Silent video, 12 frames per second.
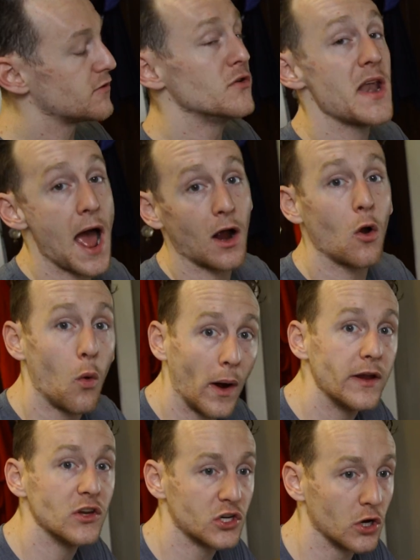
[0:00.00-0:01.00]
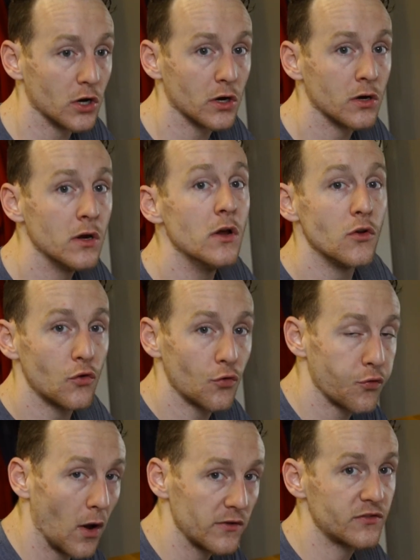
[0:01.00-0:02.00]
If you're not quite sure,
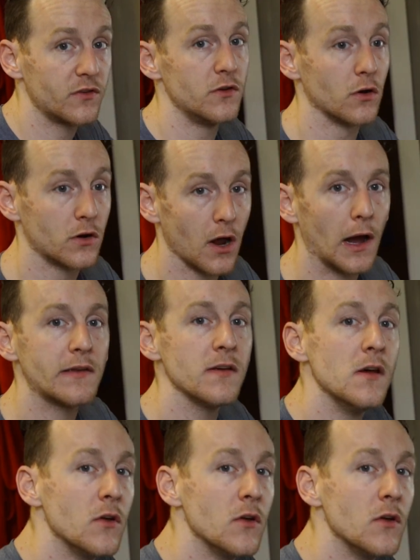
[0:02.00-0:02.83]
trust your gut.